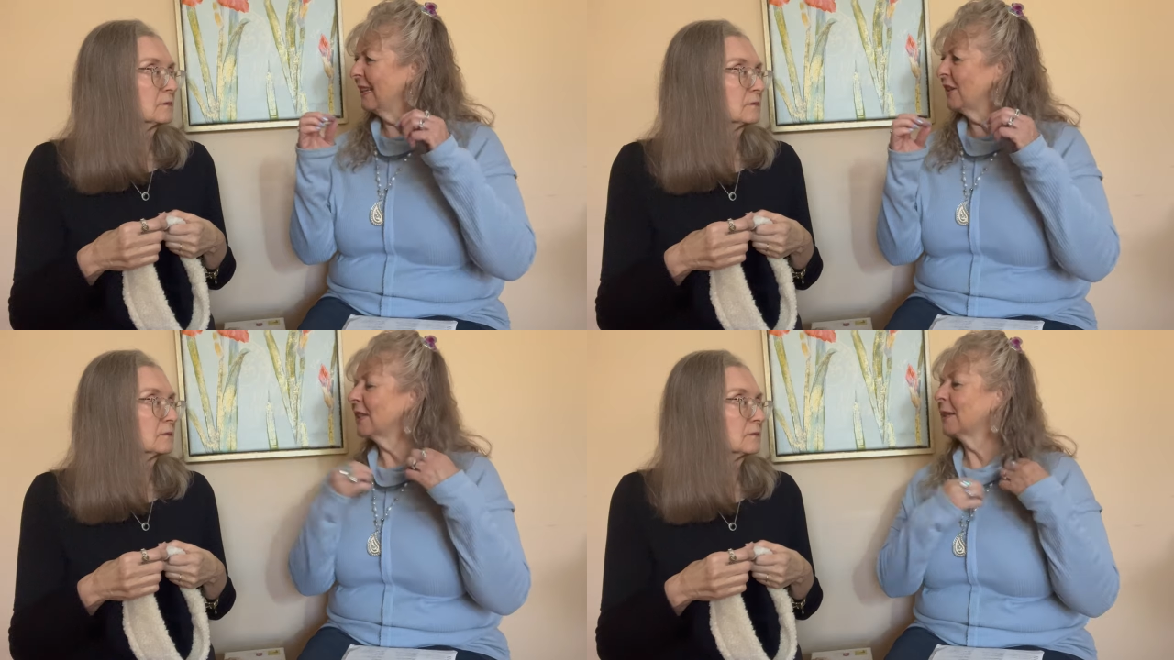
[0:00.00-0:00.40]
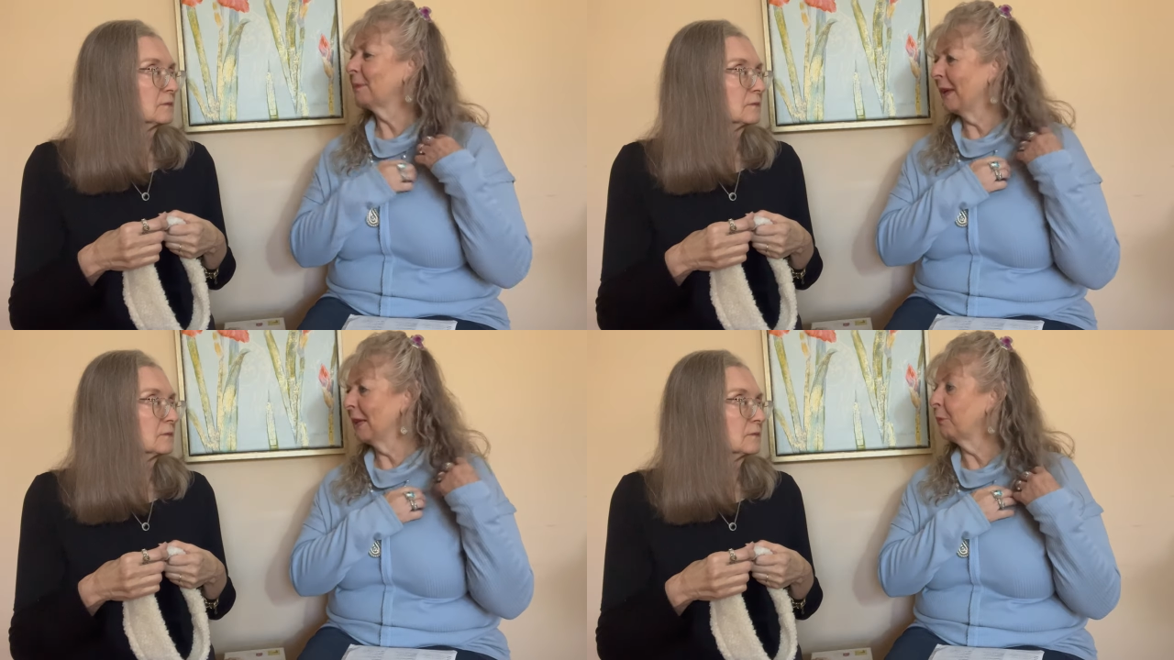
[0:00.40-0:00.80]
Speaker 1: Just a
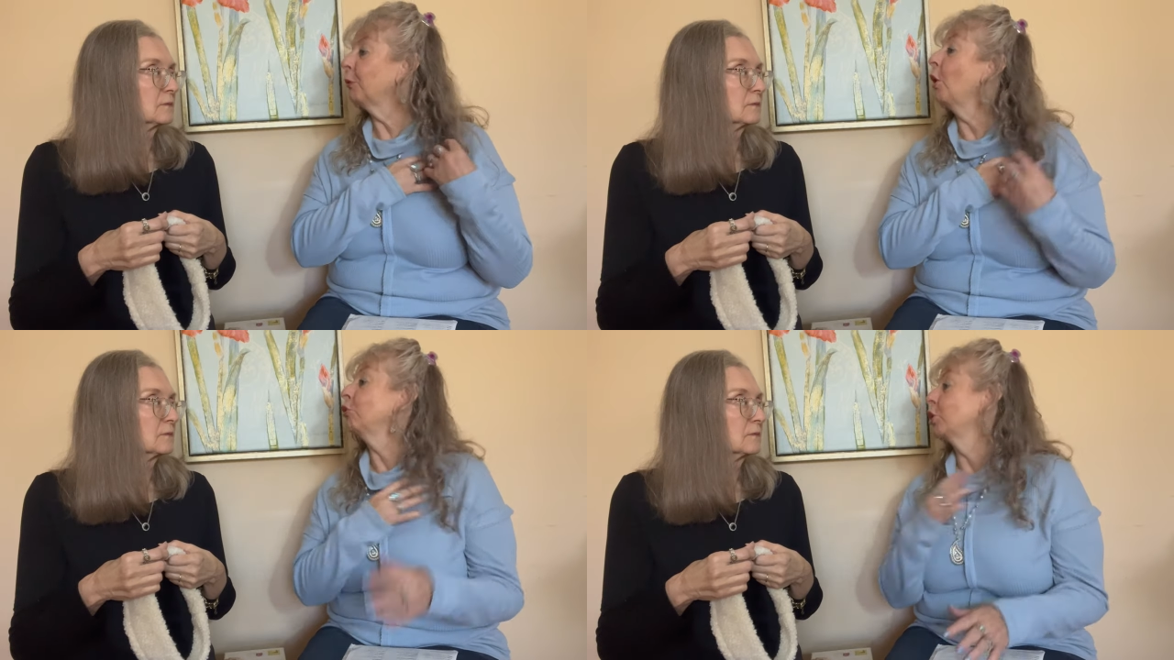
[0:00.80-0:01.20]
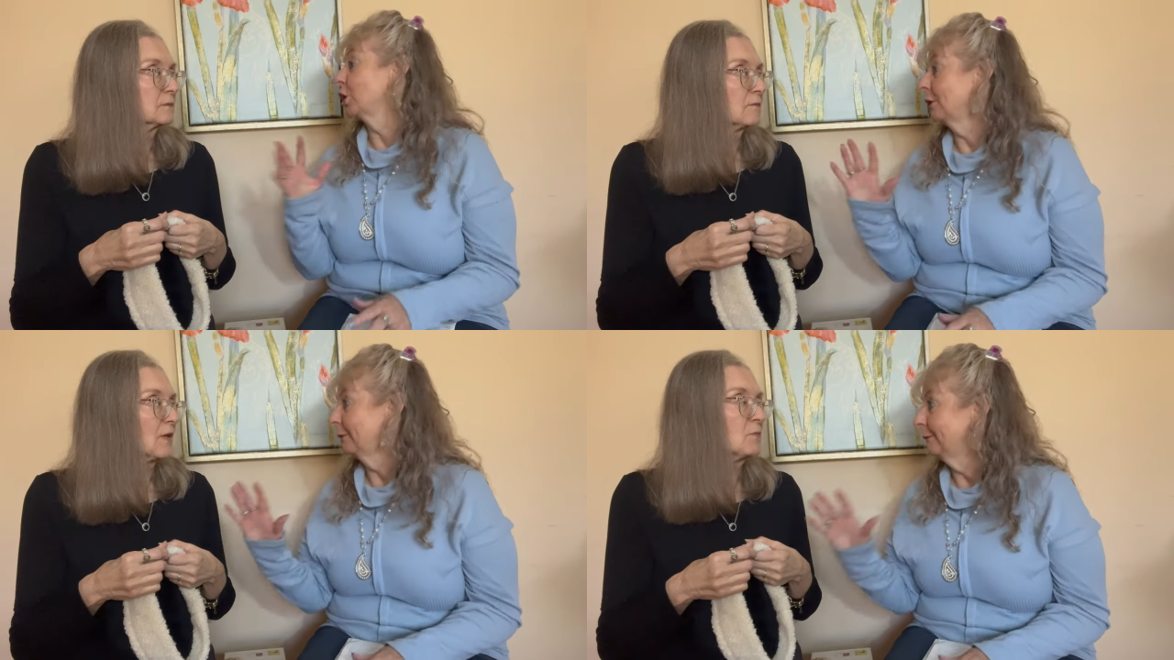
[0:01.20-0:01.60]
pin.
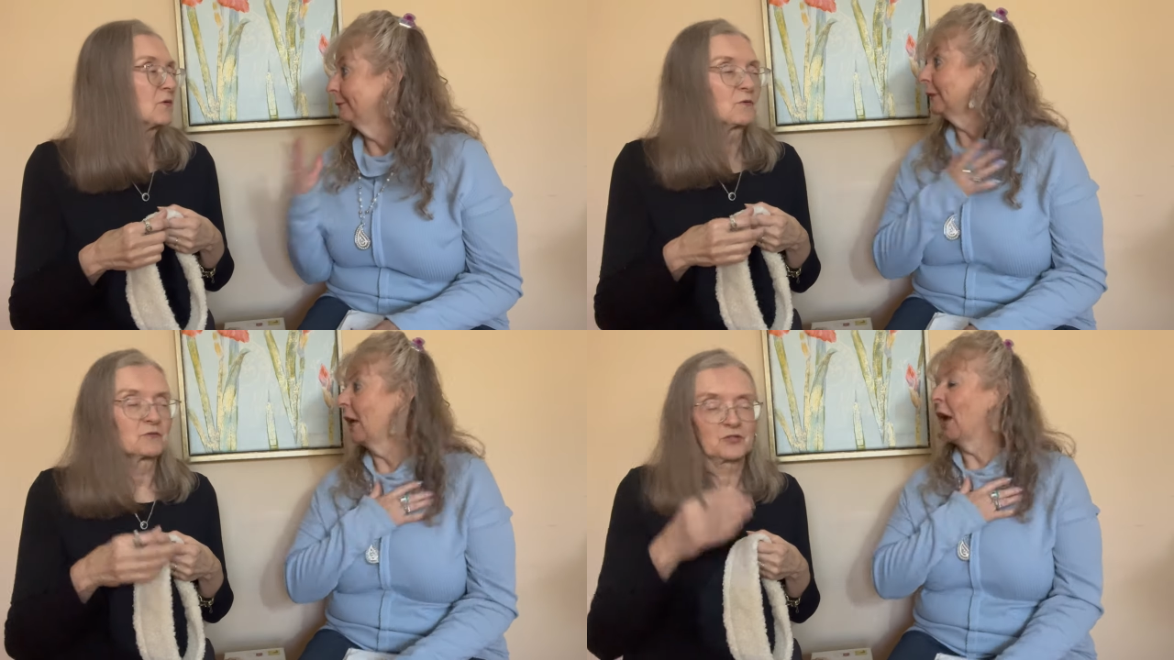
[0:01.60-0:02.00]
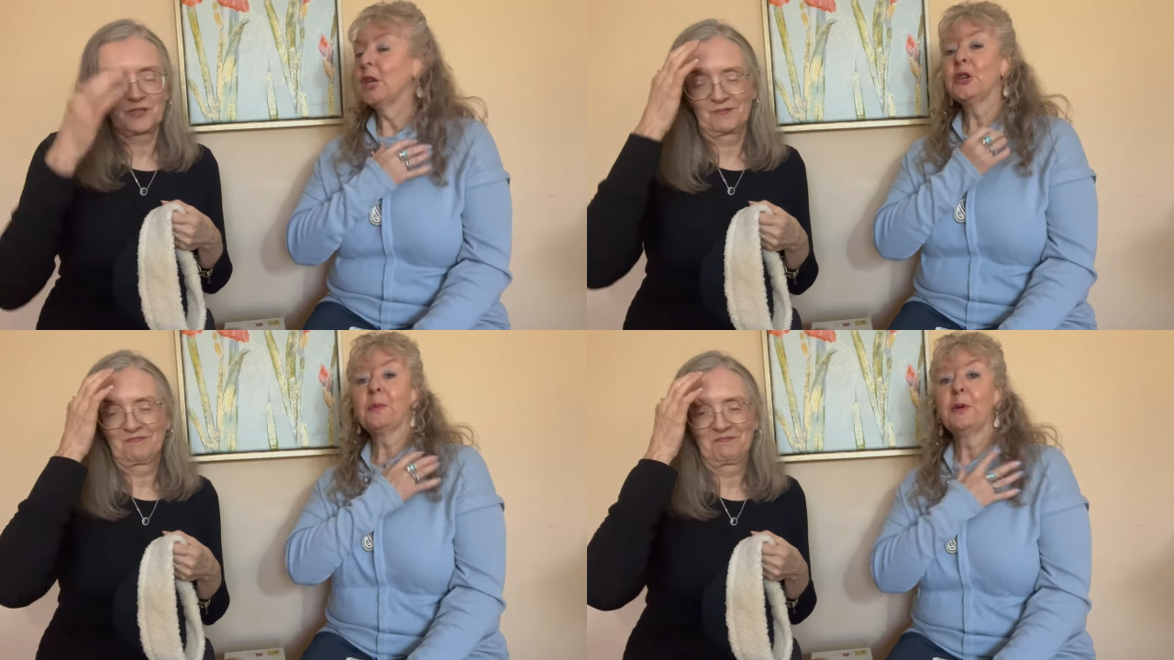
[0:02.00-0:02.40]
Brooch. A brooch.
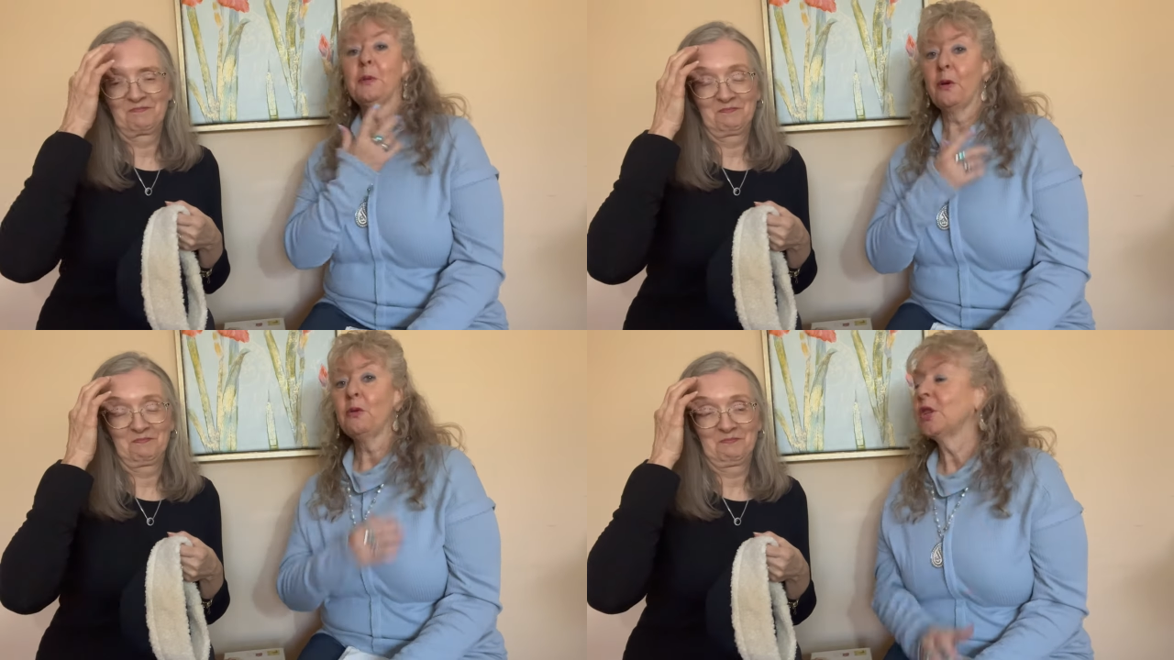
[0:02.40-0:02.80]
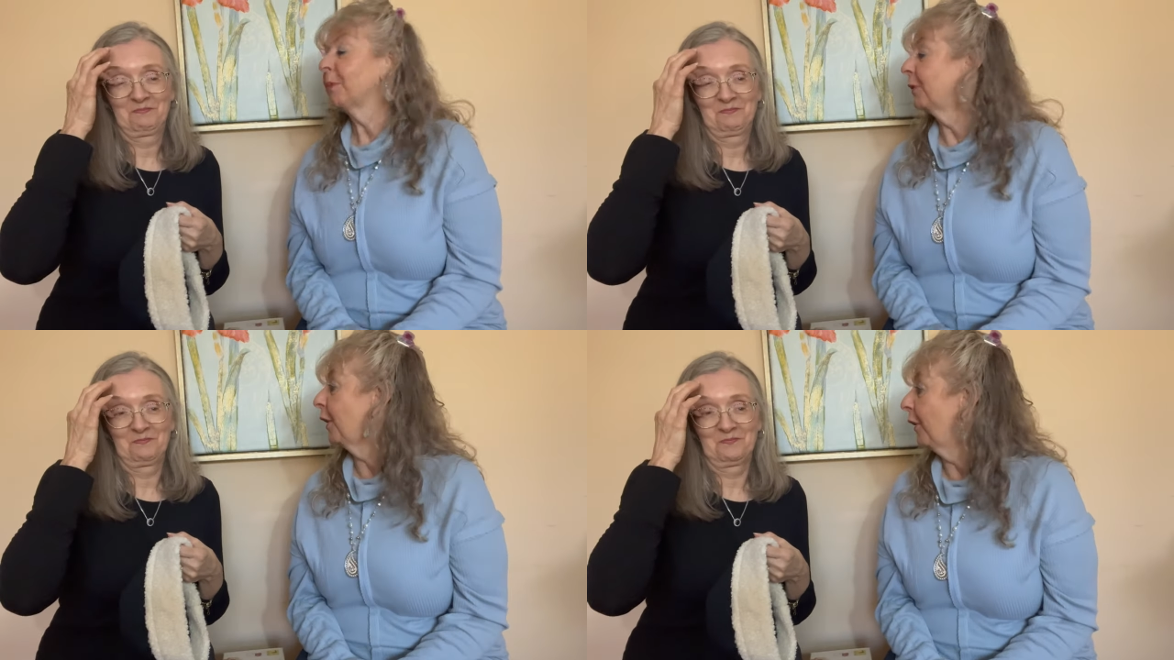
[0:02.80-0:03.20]
You could put a brooch
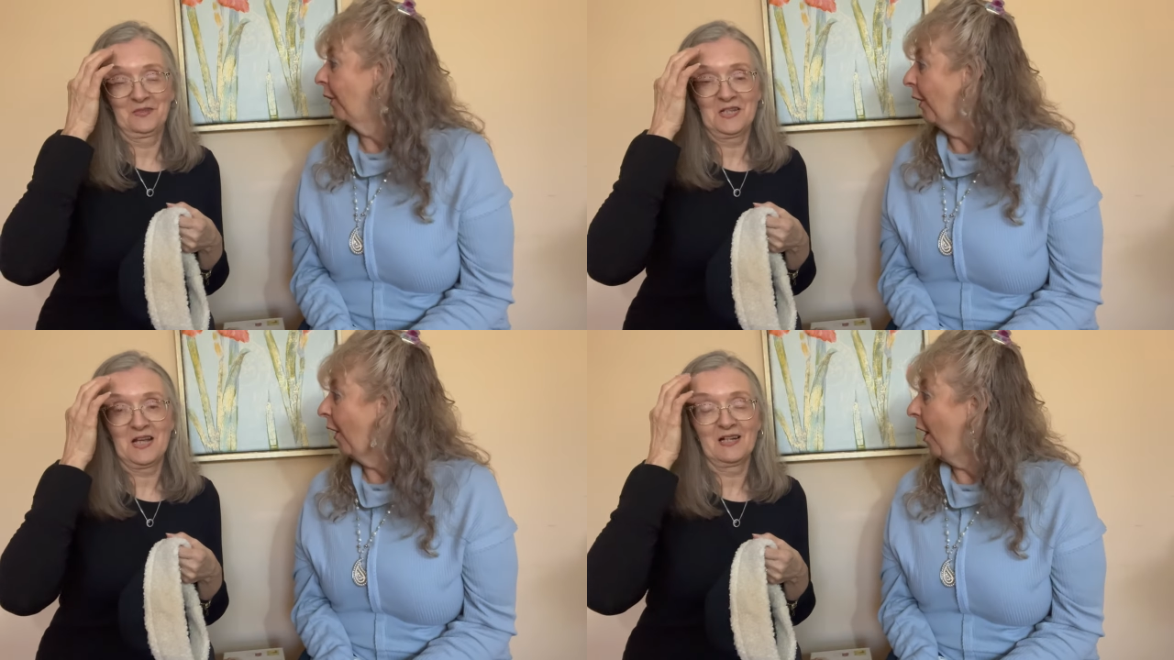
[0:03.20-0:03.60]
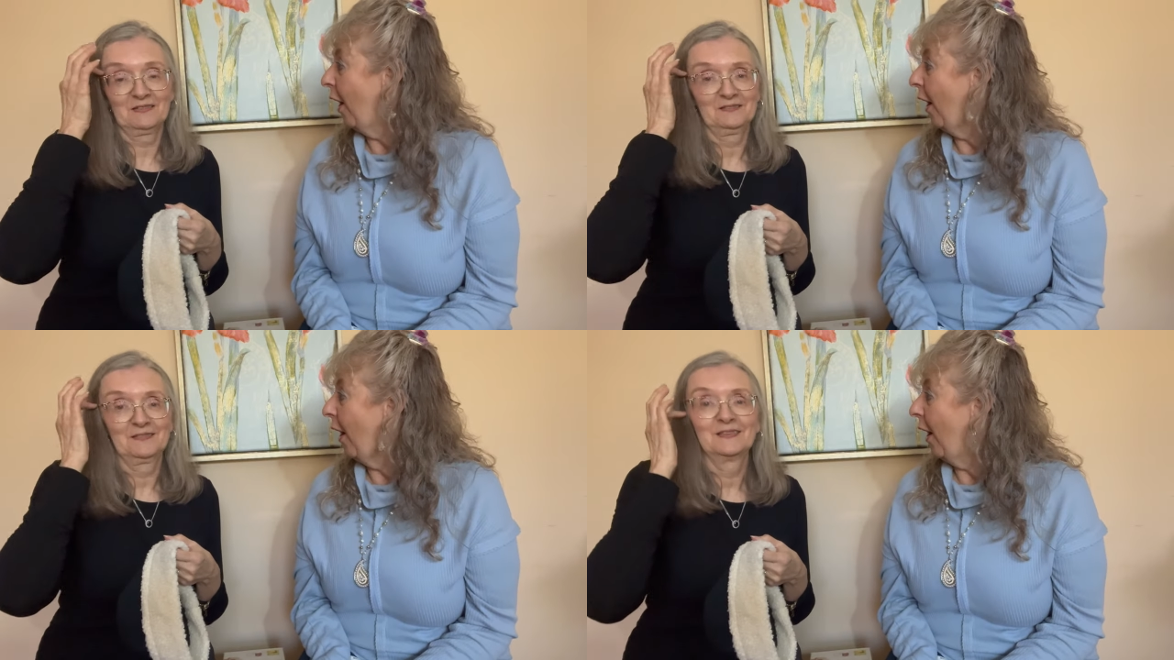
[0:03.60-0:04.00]
up there. Yeah.
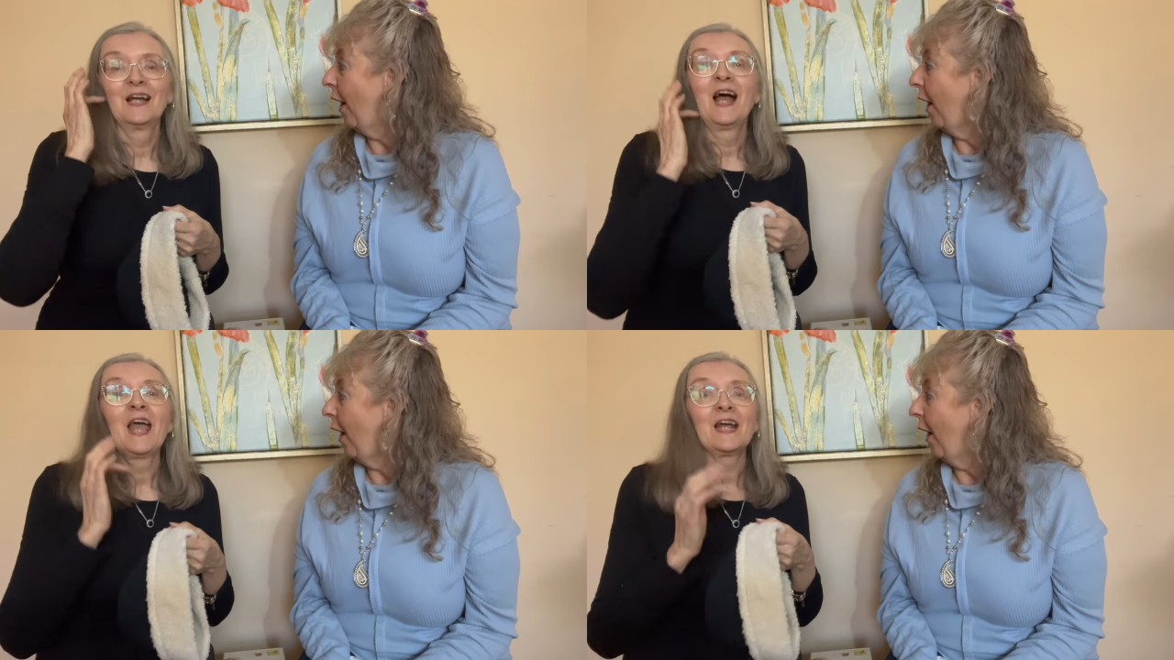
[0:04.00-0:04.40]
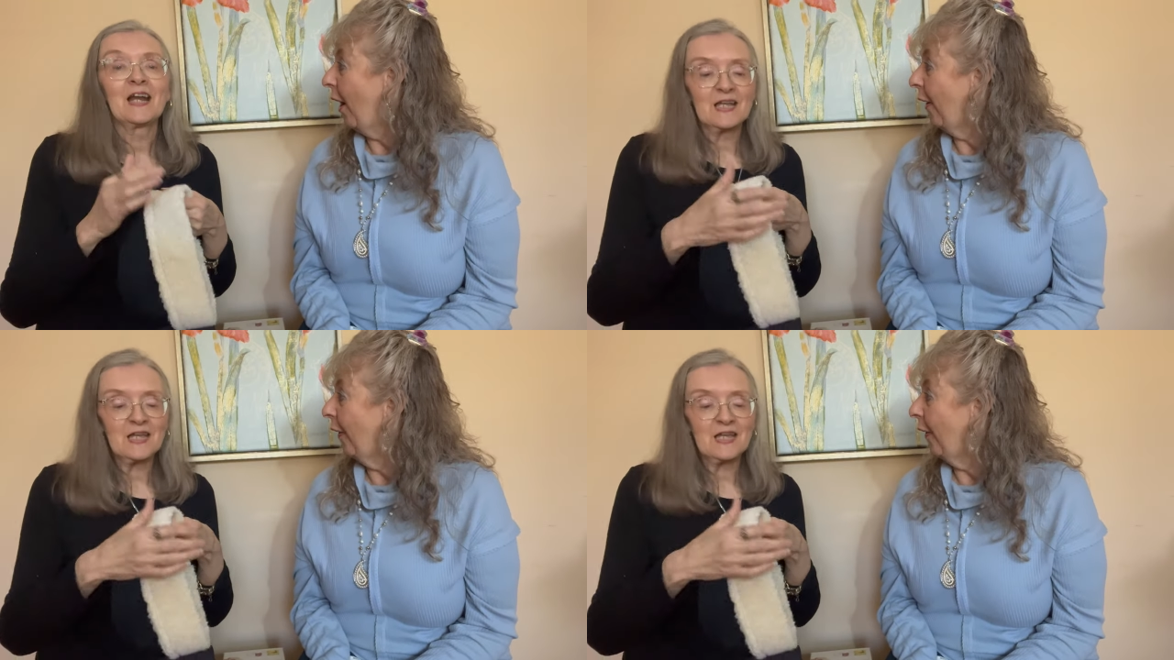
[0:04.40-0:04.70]
And I